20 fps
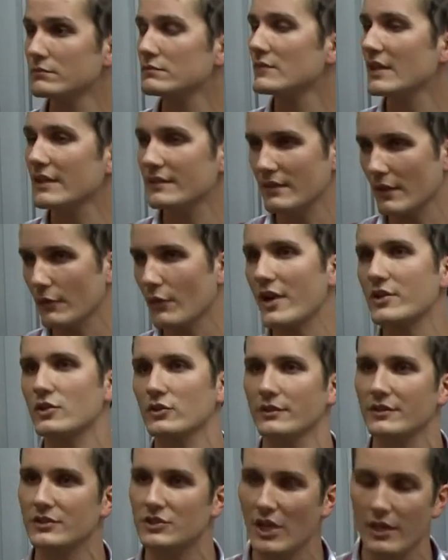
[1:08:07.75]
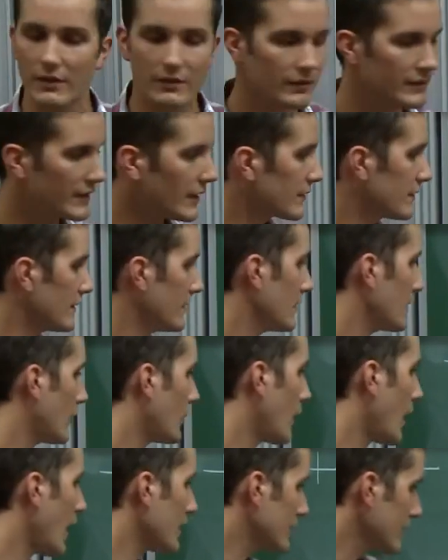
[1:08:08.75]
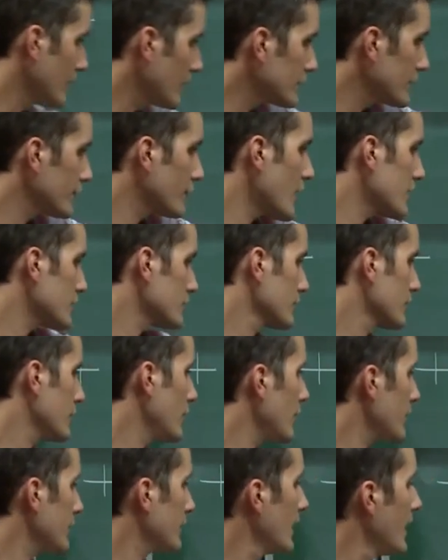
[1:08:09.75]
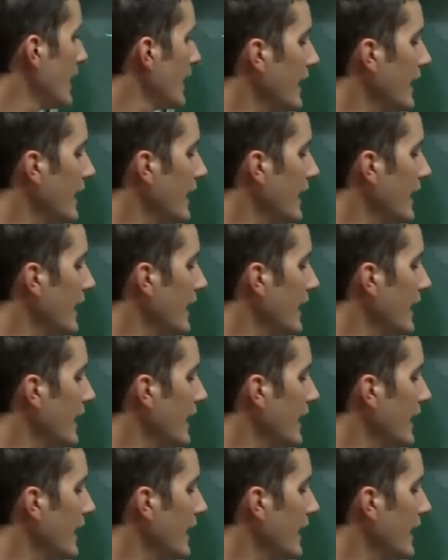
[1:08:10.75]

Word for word: let's say, rationally chain connected or has lots of rational curves,